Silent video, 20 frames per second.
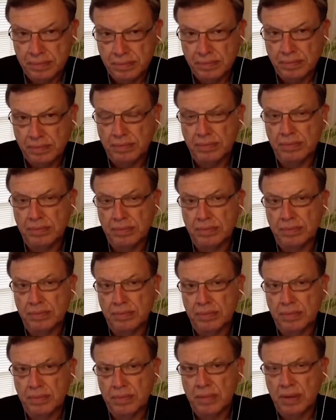So
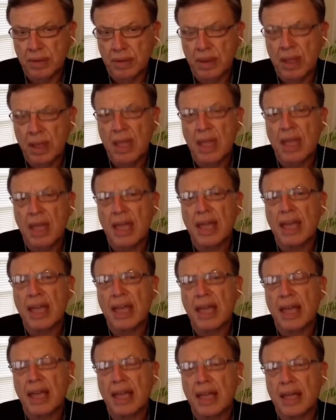no
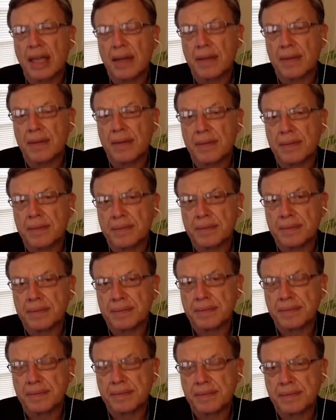one goes to those
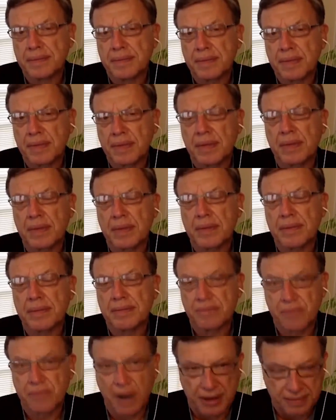lengths
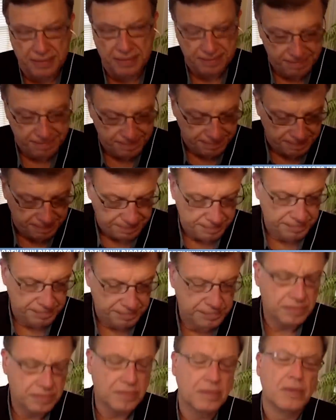right. unless they have a
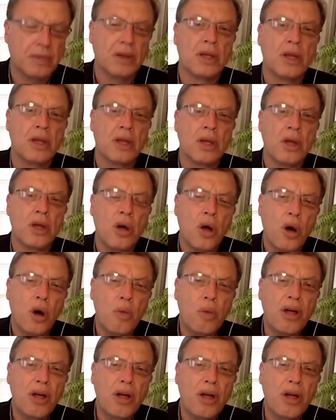lot to hide.